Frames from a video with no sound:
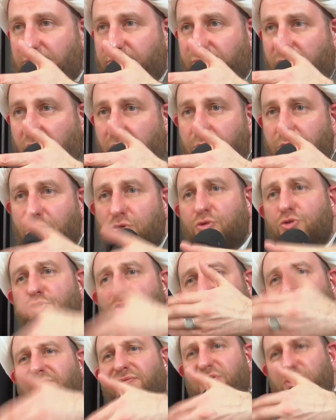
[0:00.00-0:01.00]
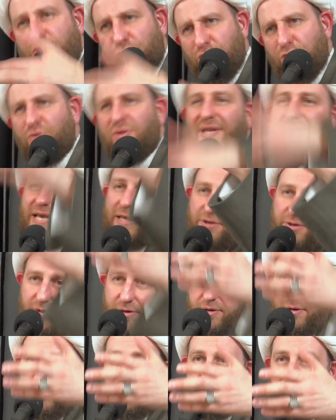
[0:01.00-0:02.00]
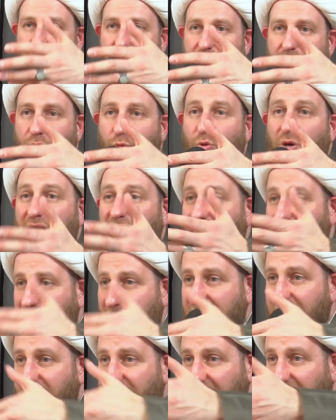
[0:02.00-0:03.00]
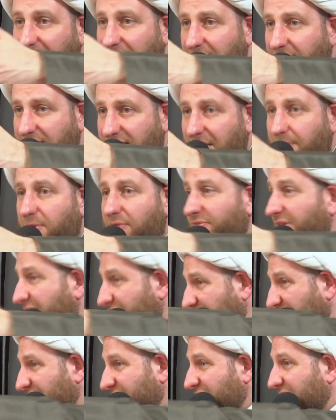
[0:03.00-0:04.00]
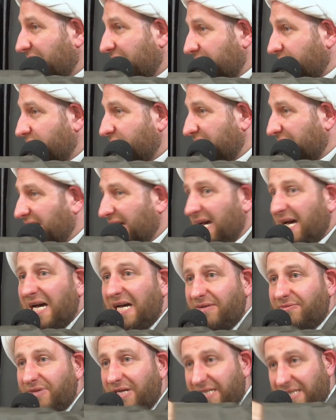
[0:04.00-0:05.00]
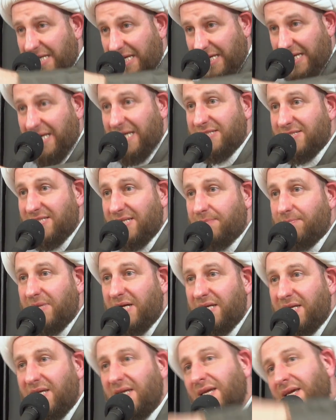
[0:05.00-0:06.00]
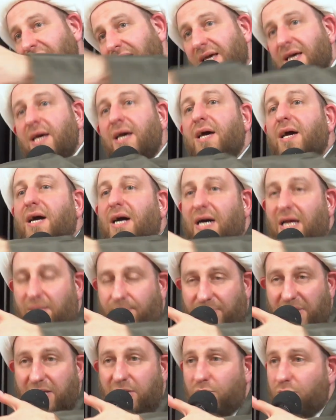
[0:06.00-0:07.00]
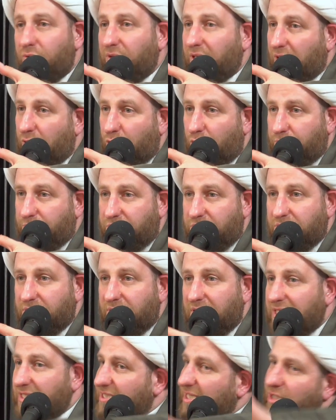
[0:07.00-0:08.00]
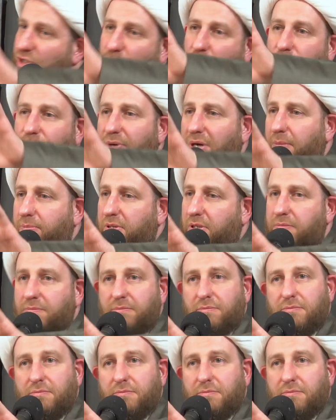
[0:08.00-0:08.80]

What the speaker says: from you to give it to you later. When I sell some of the textiles I have and I get some money, I'll pay you the khums. He said, no problem.